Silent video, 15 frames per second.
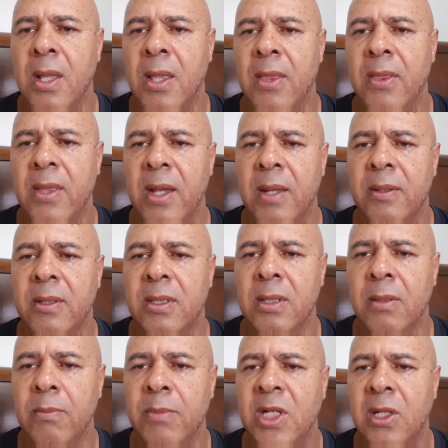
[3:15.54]
that
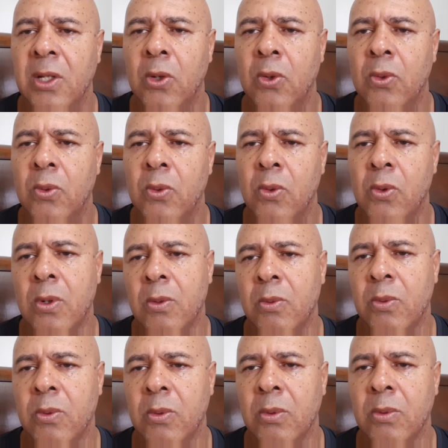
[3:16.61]
below, or
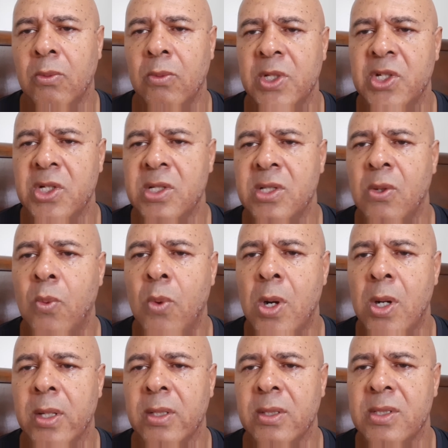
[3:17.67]
which is the
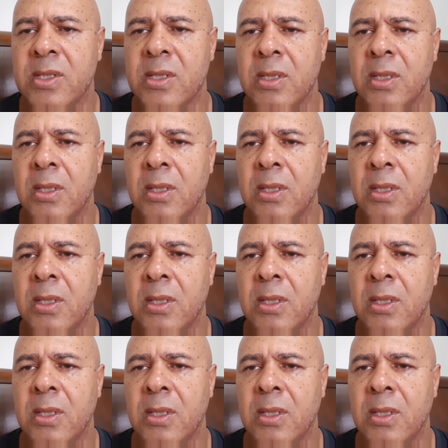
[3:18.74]
waters,